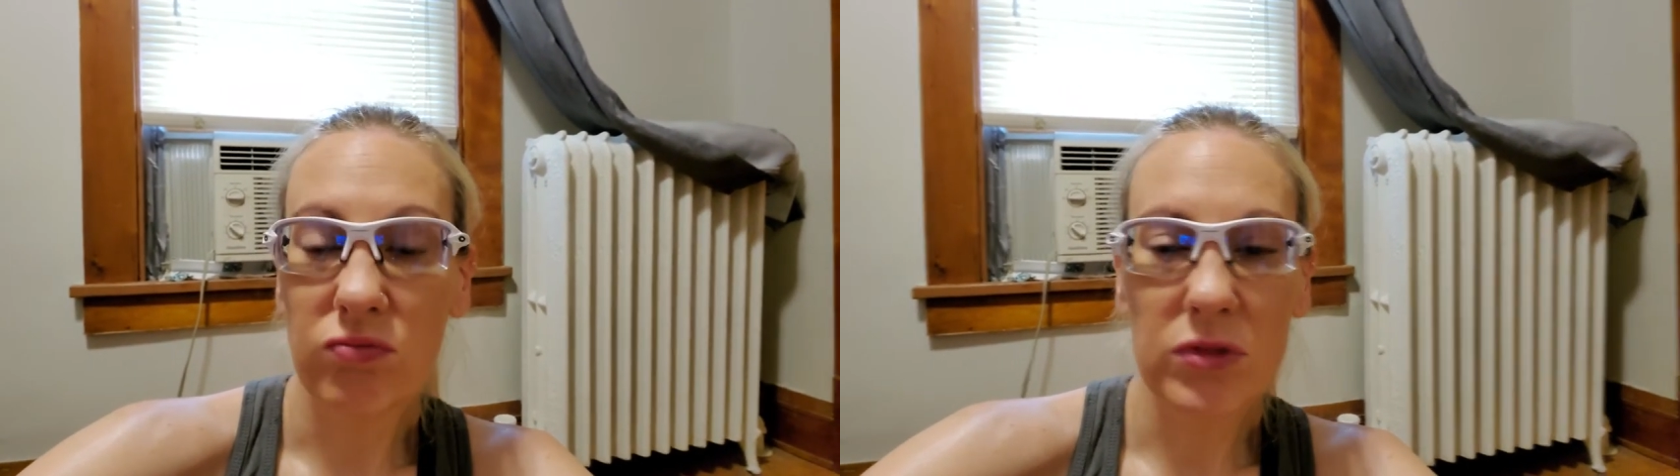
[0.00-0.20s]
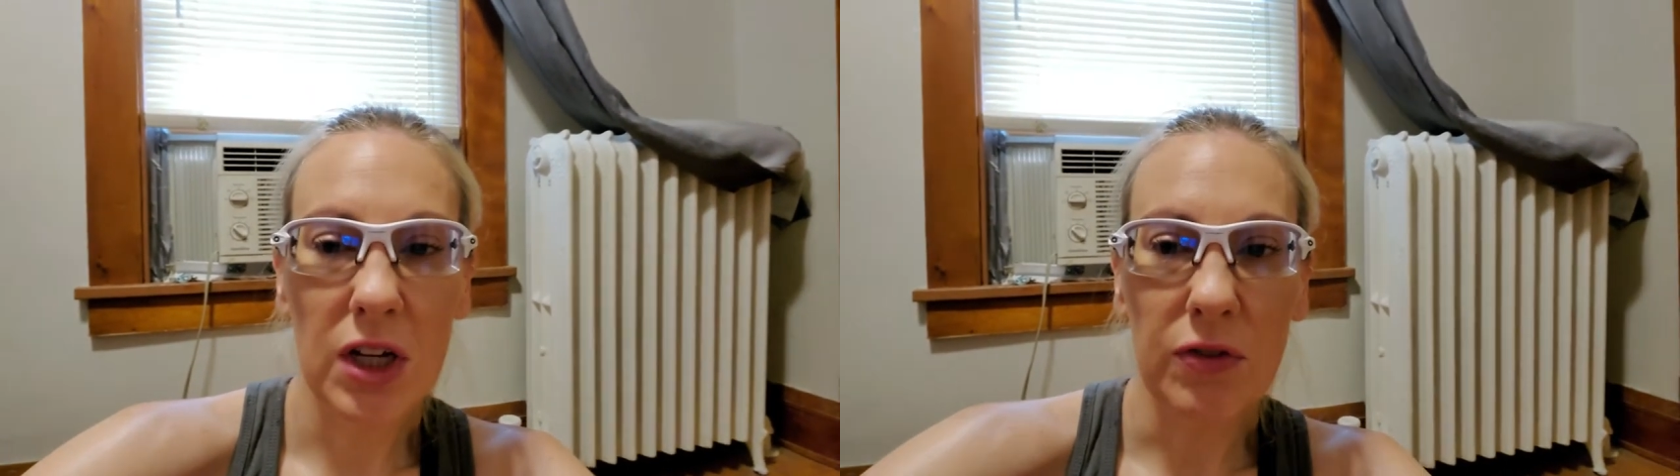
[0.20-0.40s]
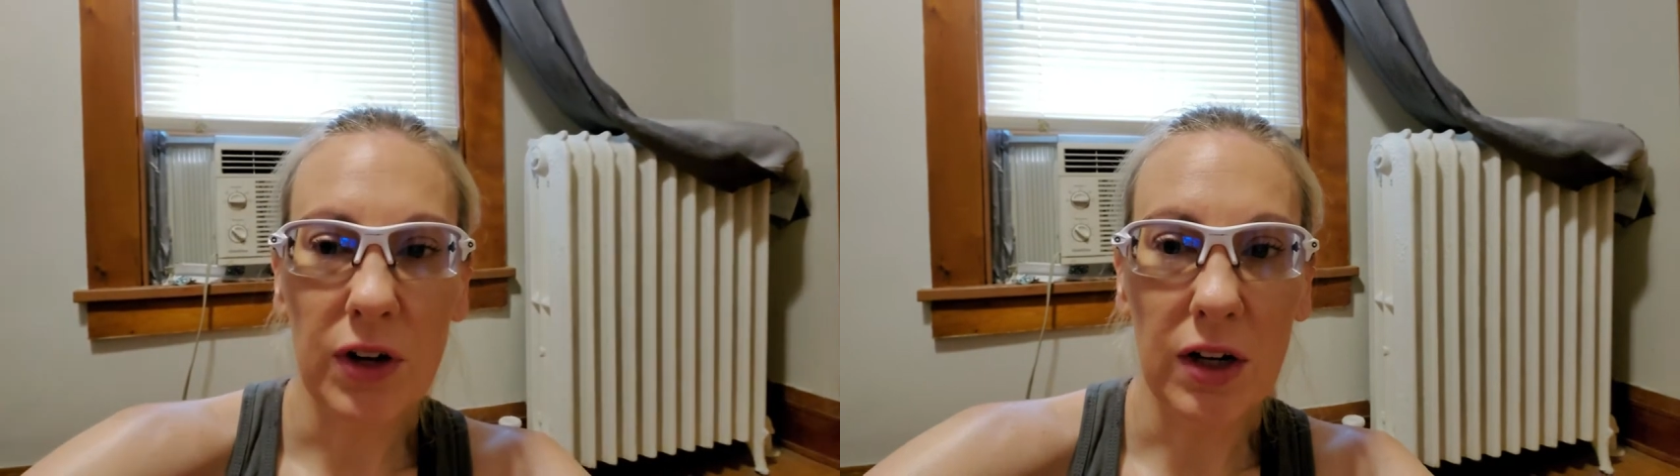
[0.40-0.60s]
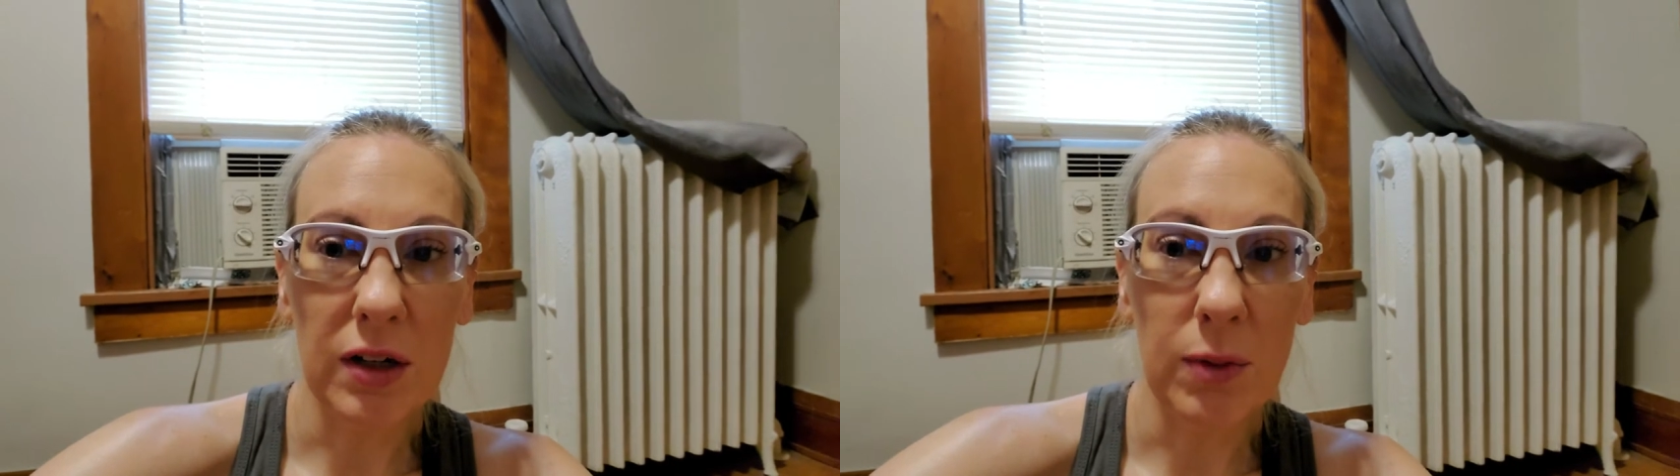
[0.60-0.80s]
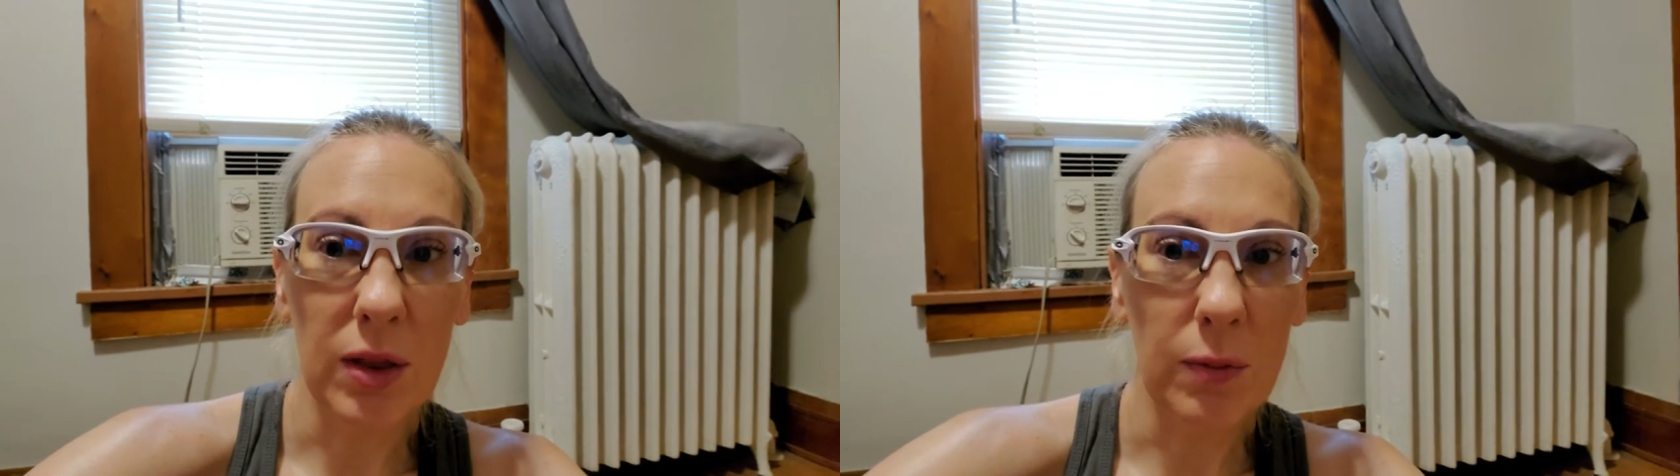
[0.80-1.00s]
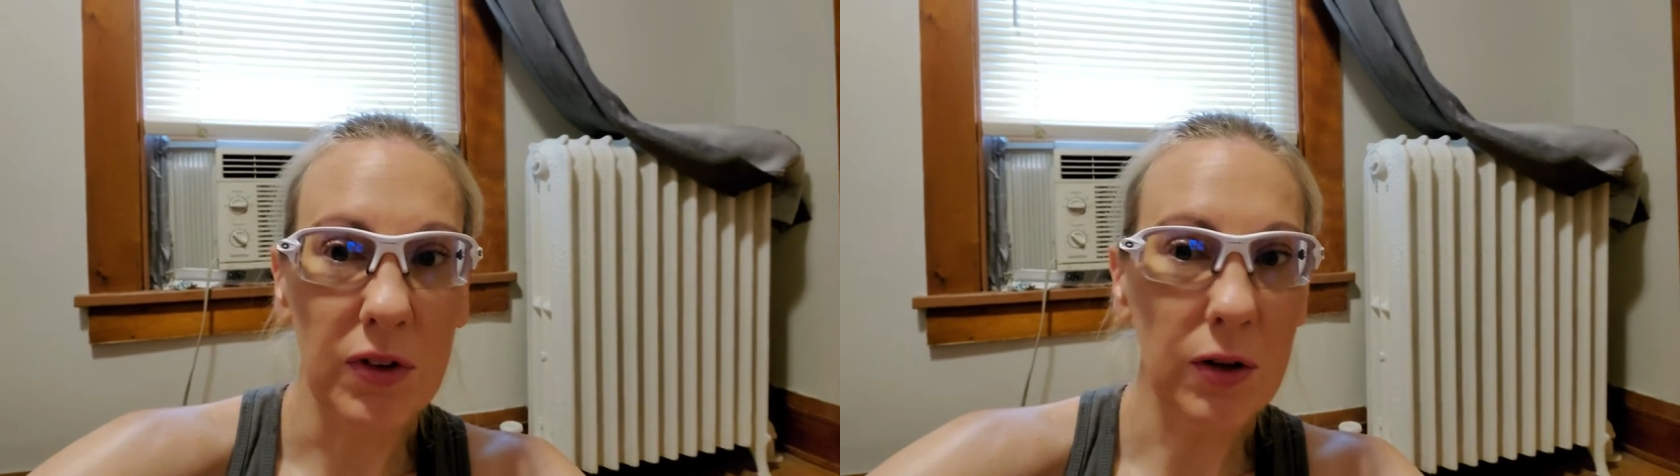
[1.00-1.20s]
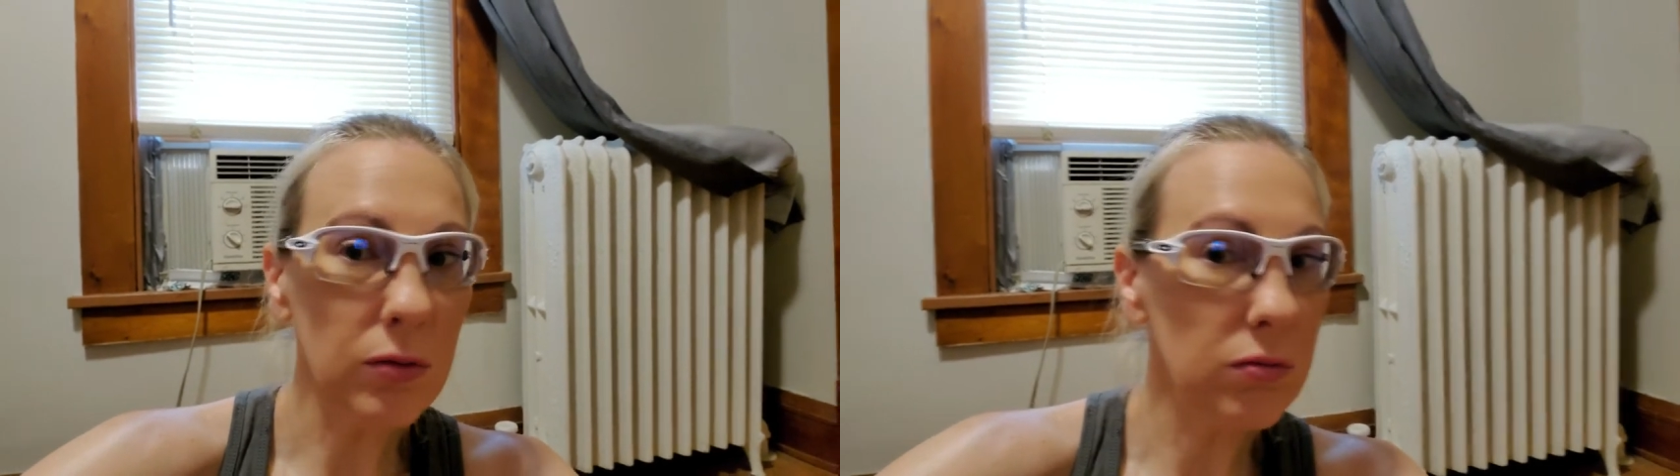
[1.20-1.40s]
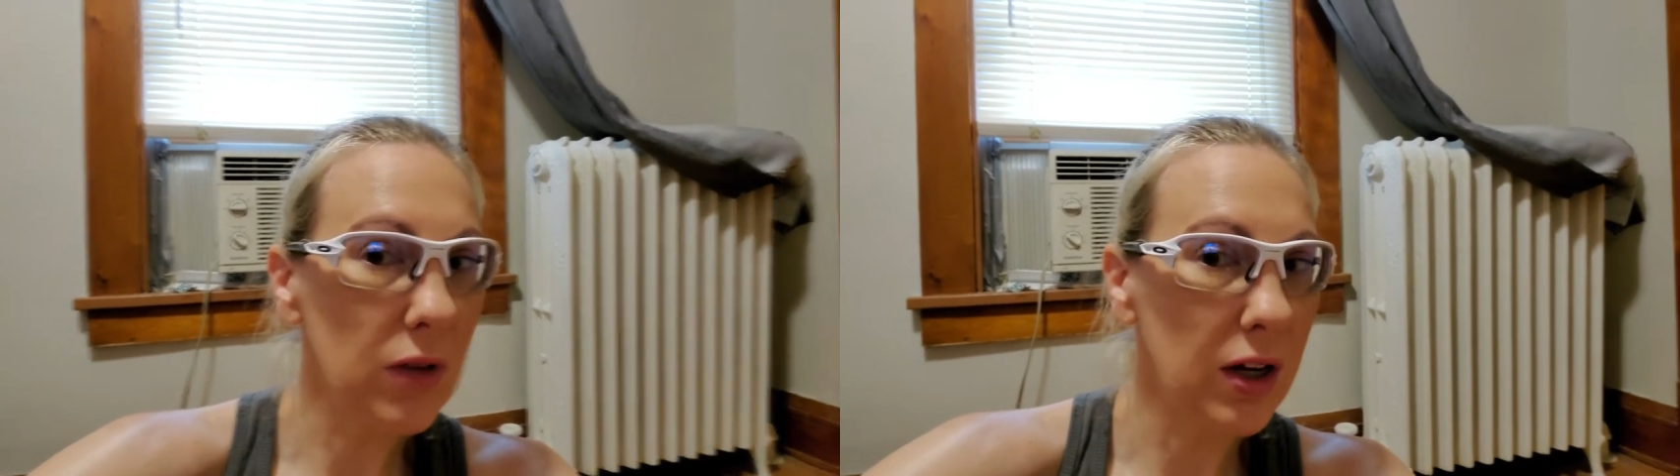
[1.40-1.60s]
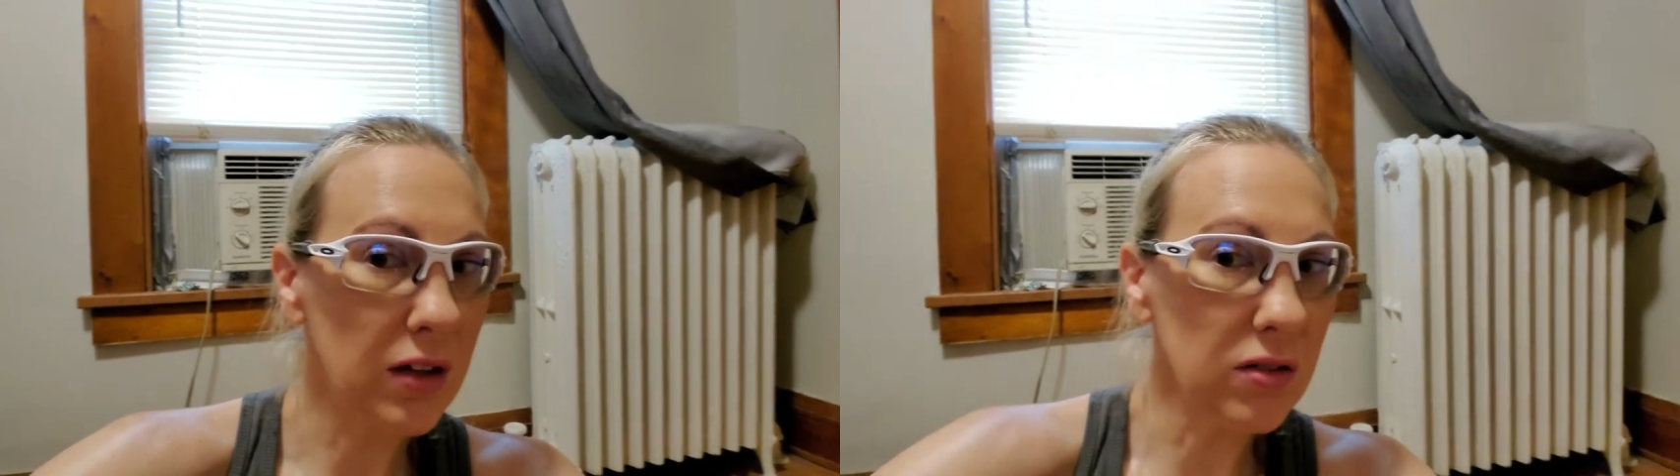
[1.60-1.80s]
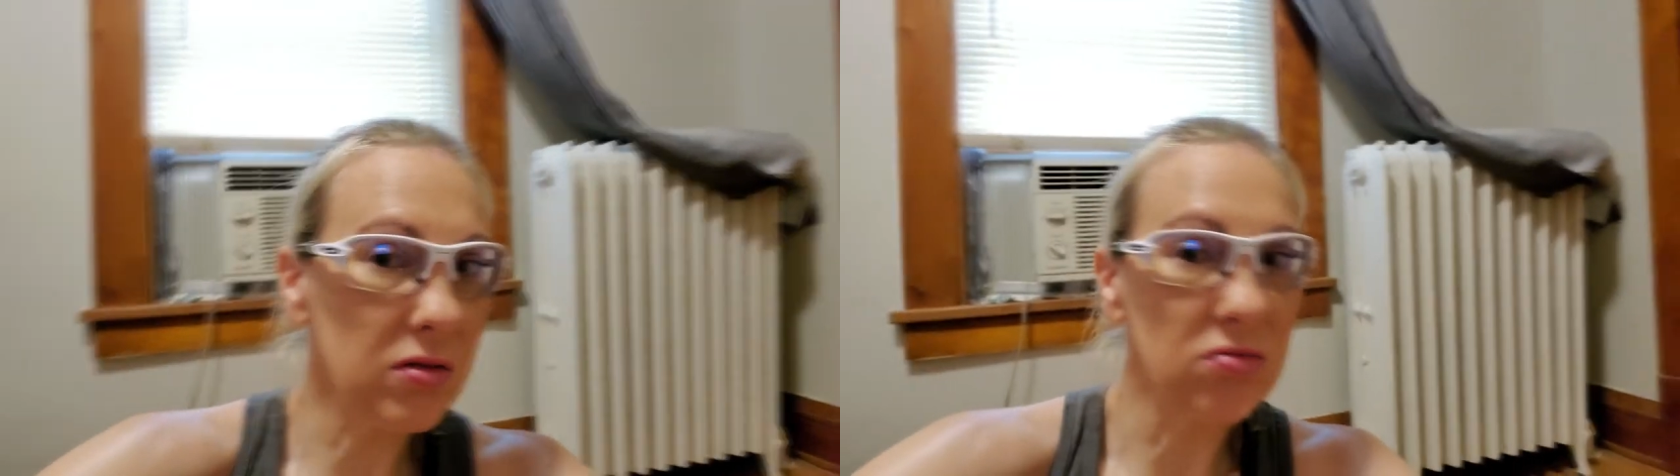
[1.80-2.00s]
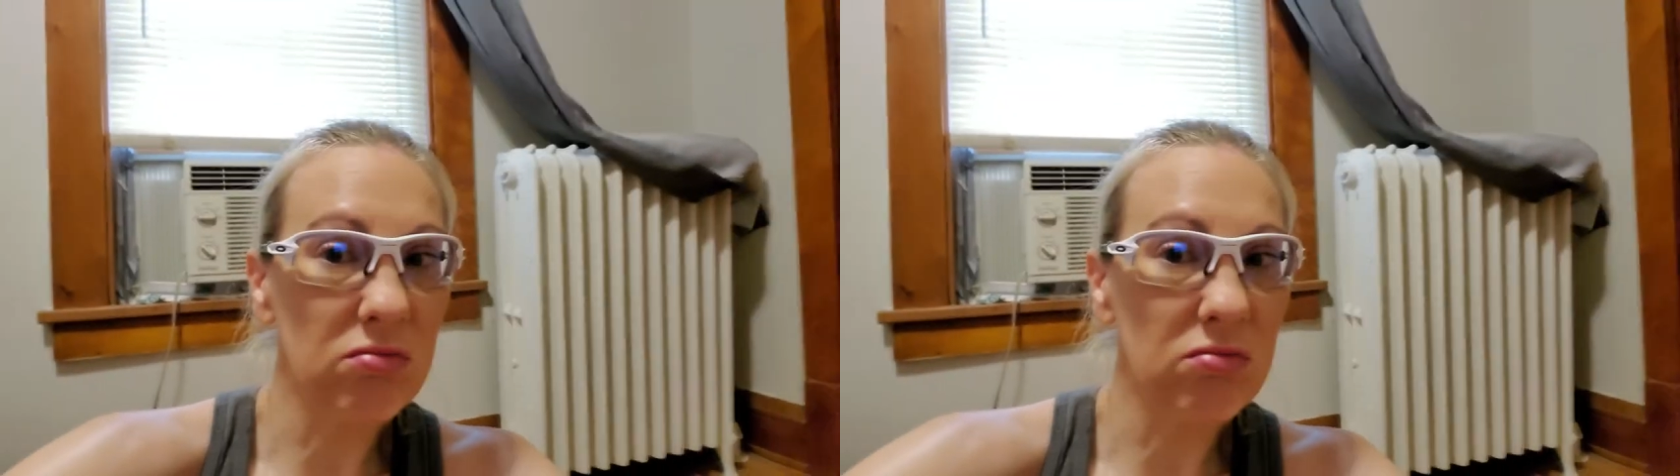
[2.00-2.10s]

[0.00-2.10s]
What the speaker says: If not, give me a thumbs down, I guess.